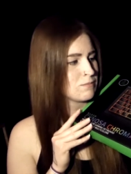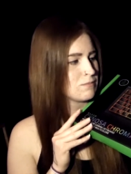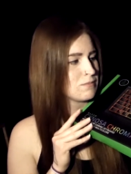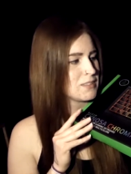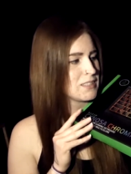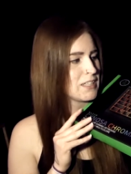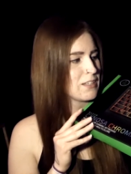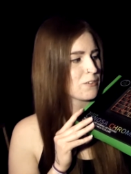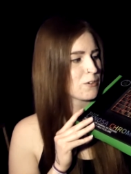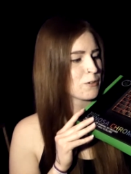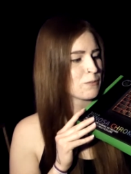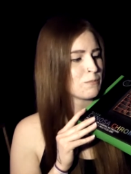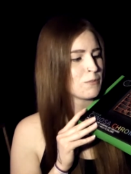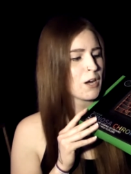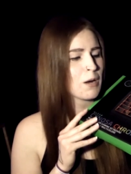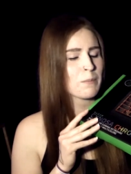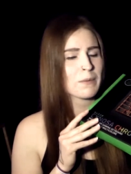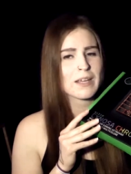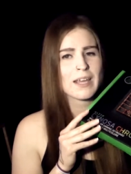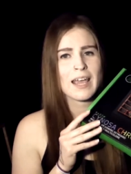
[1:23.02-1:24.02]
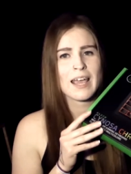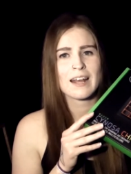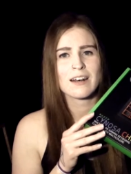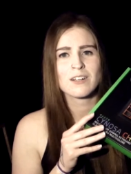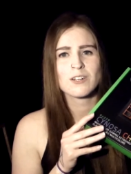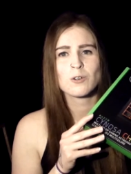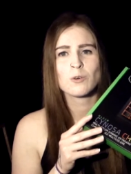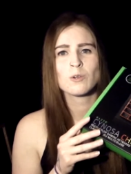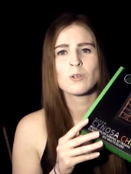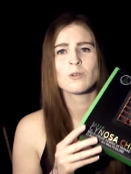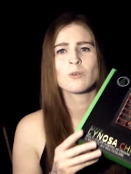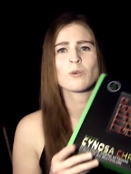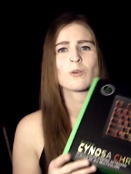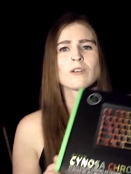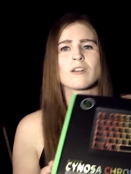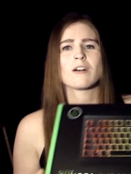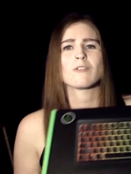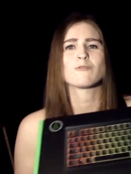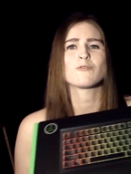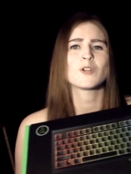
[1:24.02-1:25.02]
it's either not mechanical or
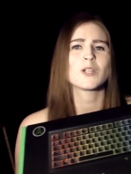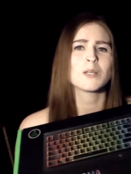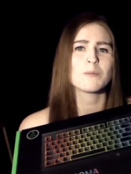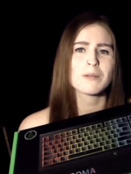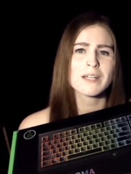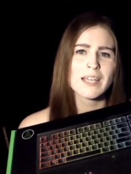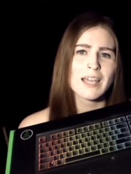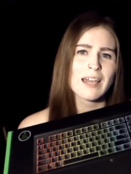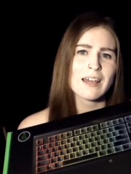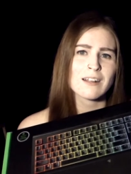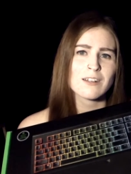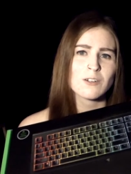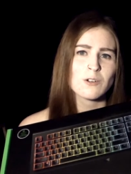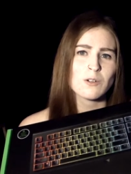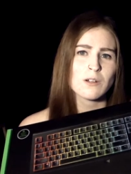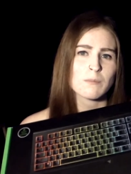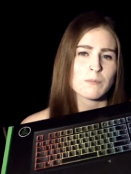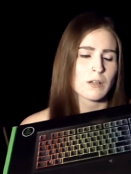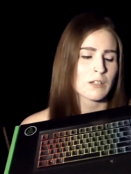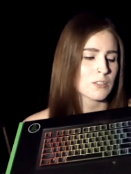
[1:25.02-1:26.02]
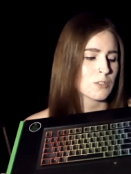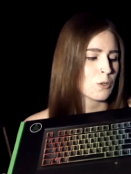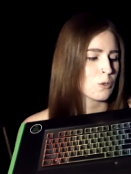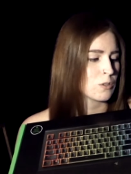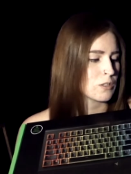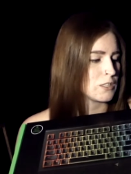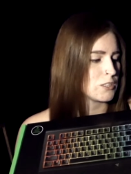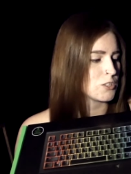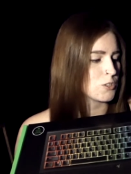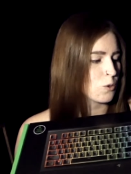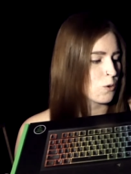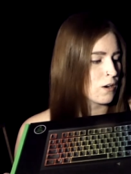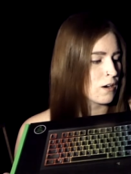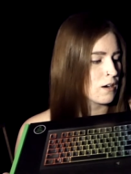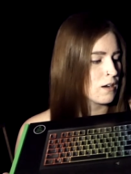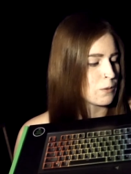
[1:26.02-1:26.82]
not fully mechanical, I'm not totally sure.